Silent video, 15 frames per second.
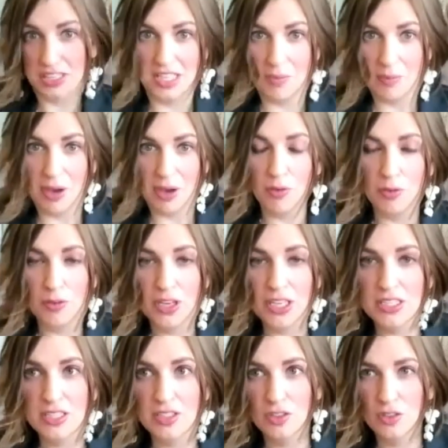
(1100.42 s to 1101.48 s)
same
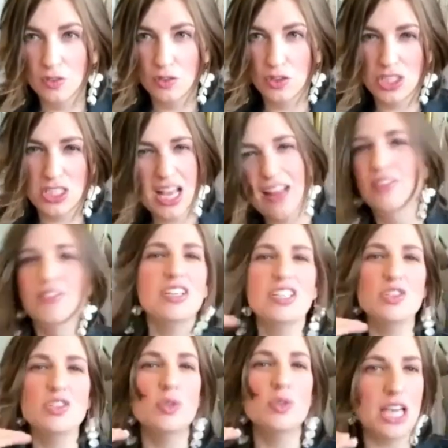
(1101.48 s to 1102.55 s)
outfit, just
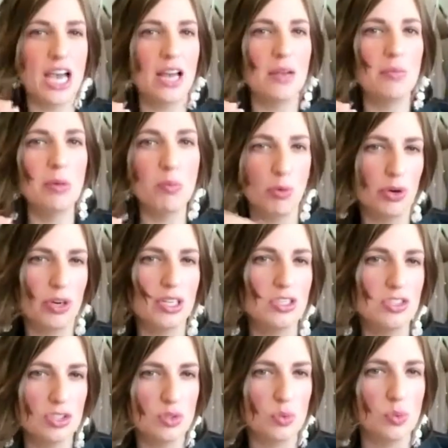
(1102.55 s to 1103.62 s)
elevates you a tad bit more
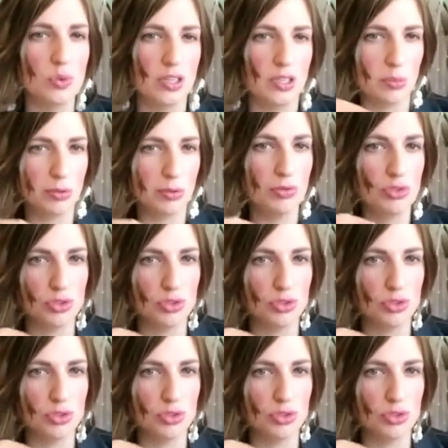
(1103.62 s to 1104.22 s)
and just really